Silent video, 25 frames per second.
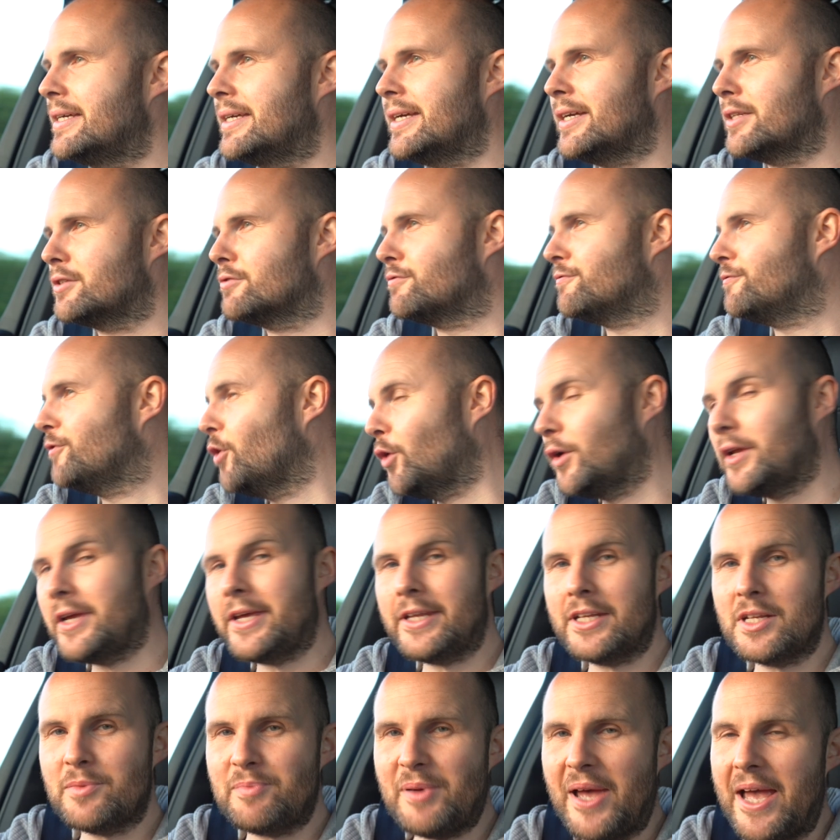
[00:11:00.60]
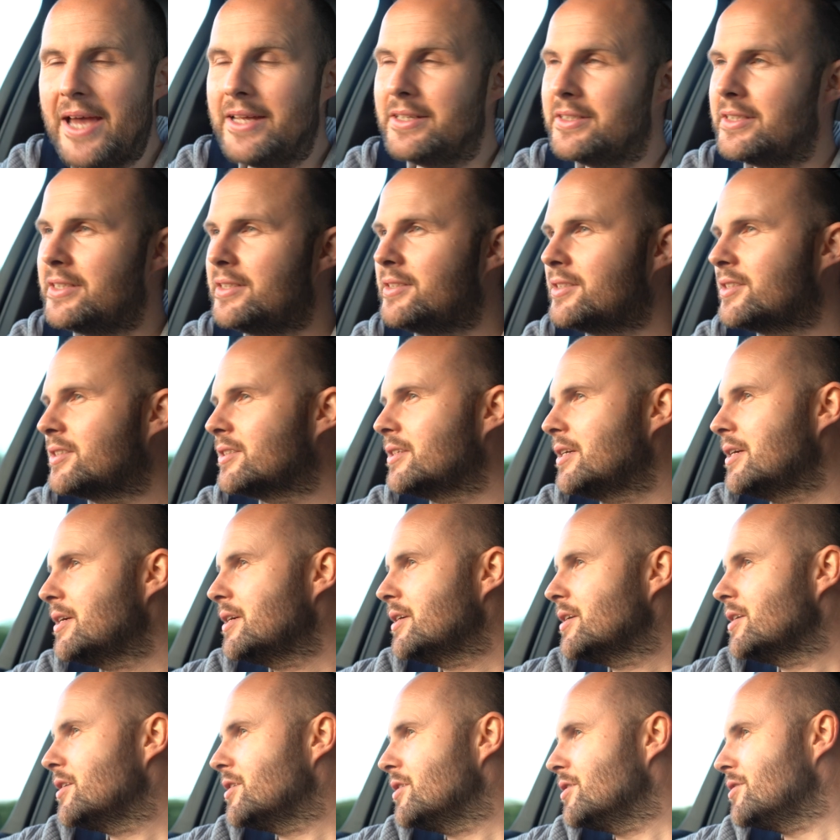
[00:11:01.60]
It's fully independent,
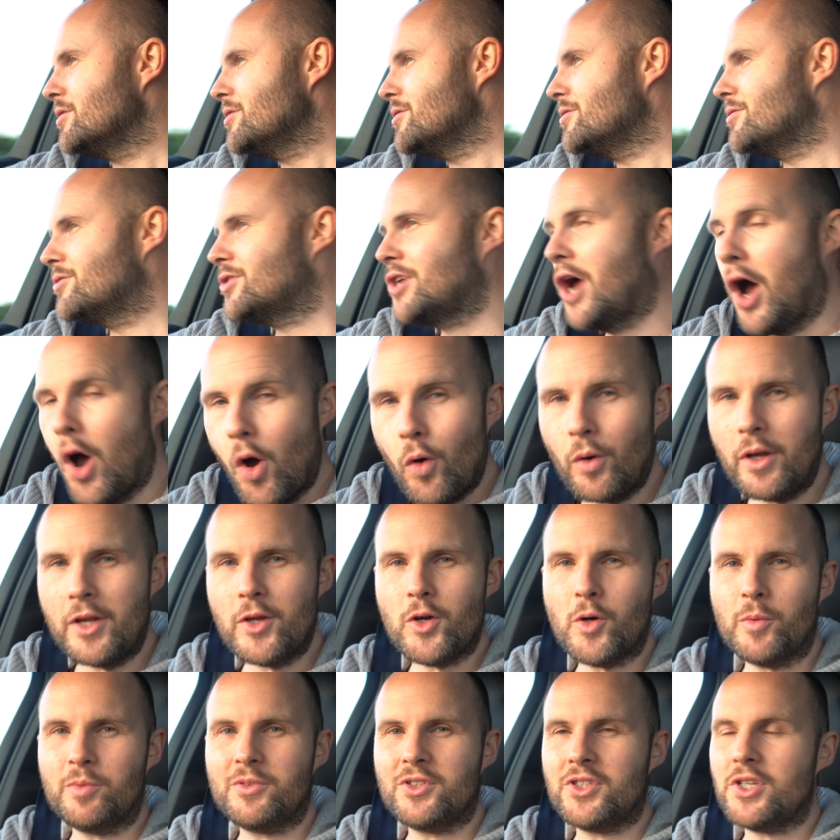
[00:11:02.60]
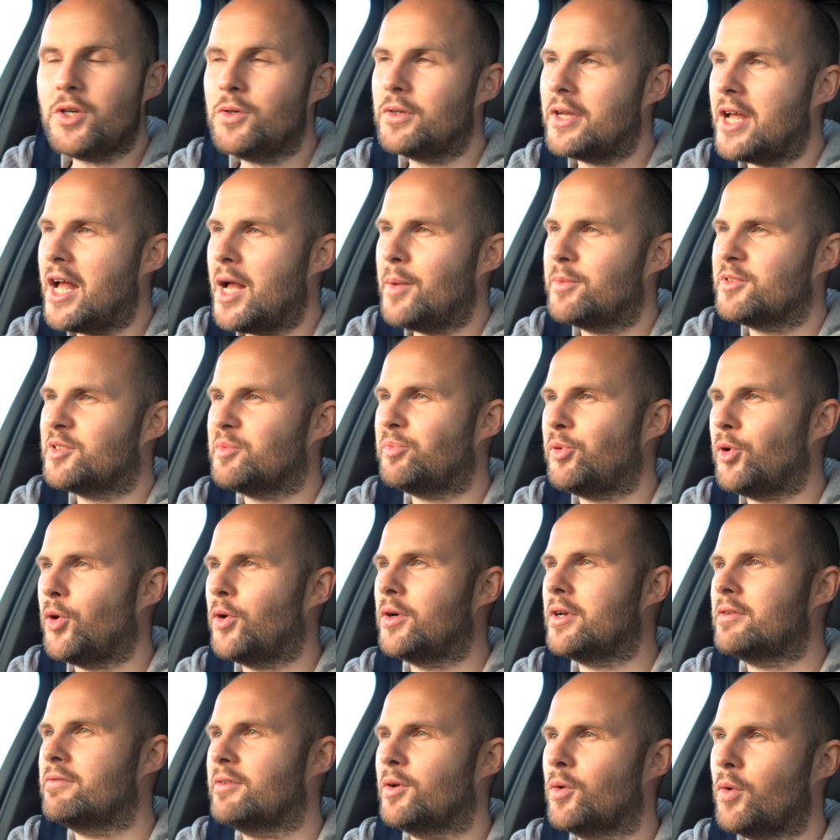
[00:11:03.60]
totally up to you to help
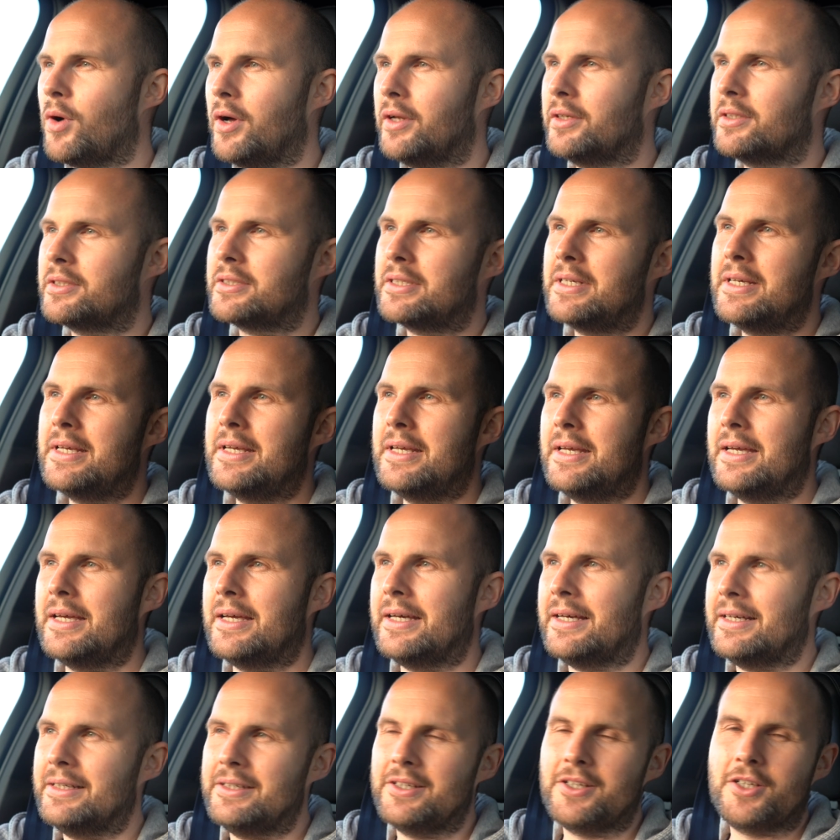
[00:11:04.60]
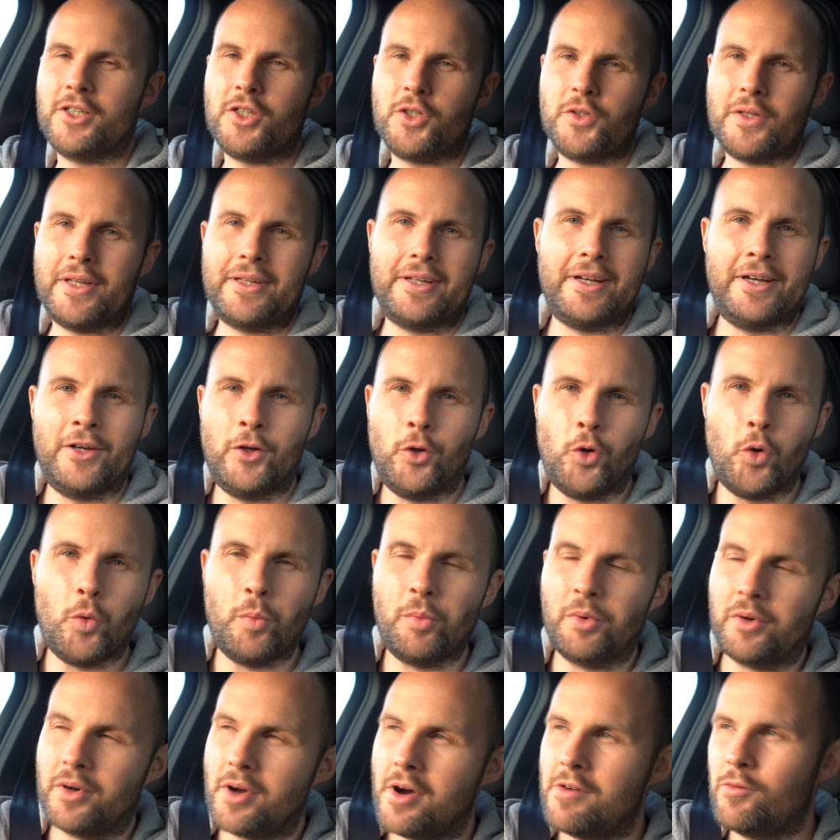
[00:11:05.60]
support if you want, and you can do that in a
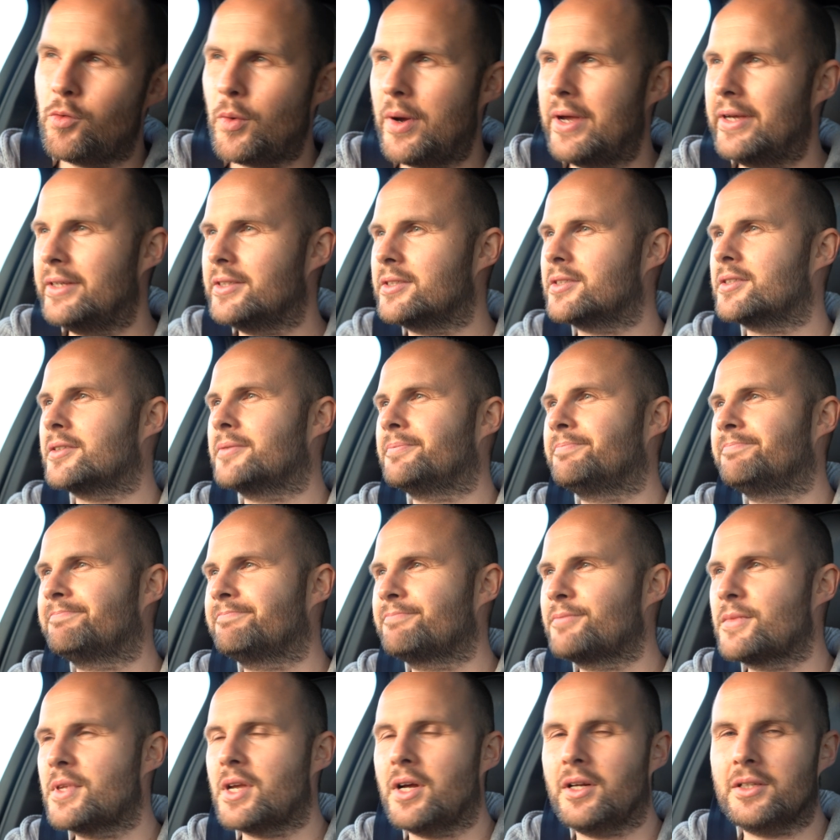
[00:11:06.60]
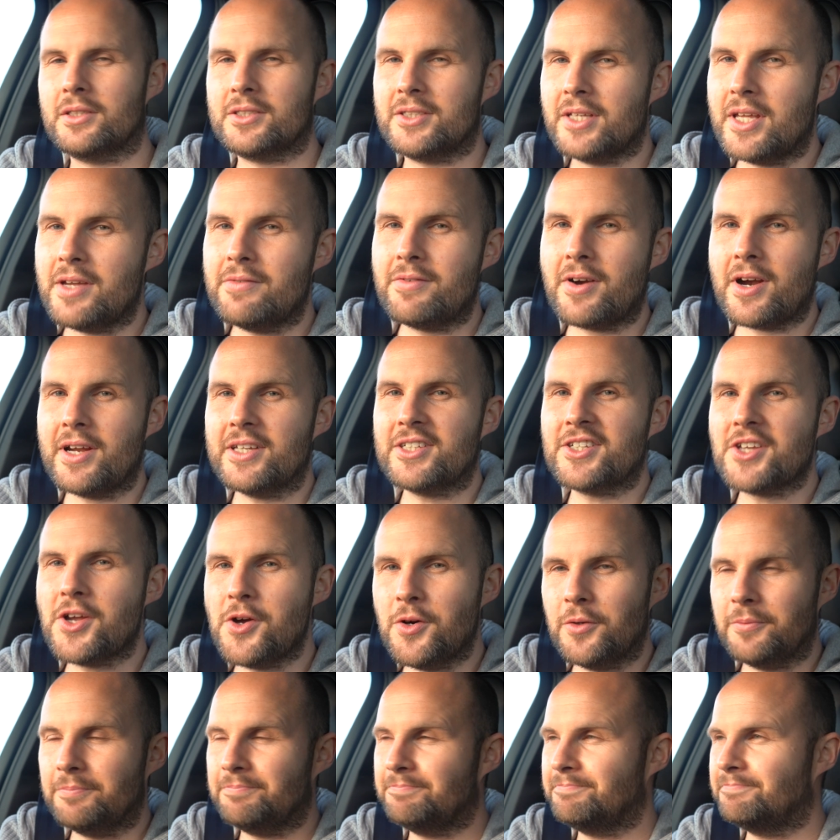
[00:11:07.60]
number of ways. I'll see you very
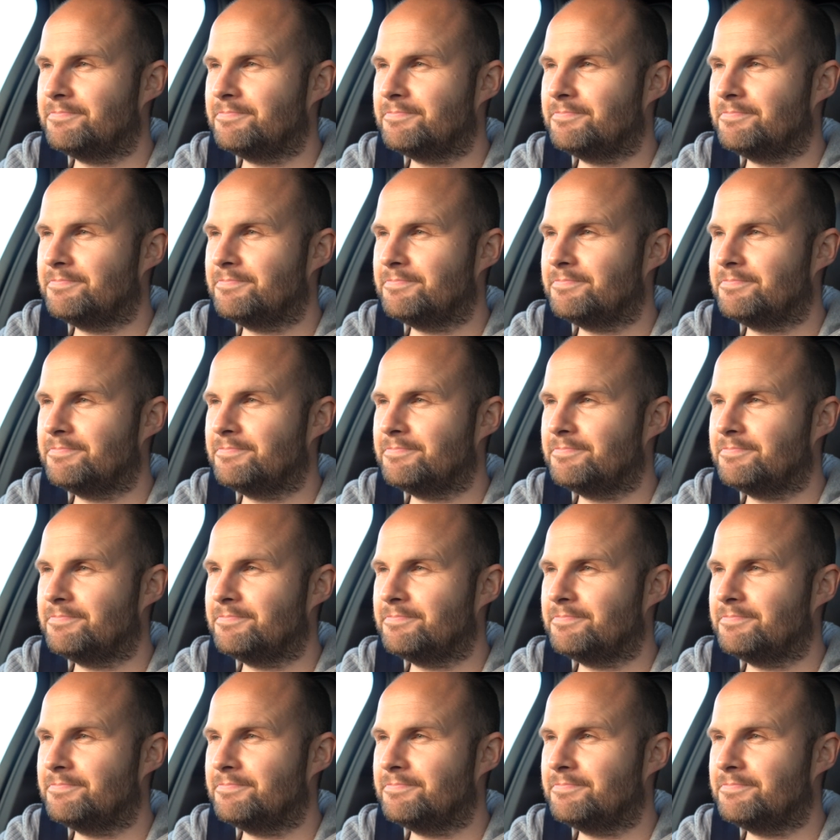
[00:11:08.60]
soon.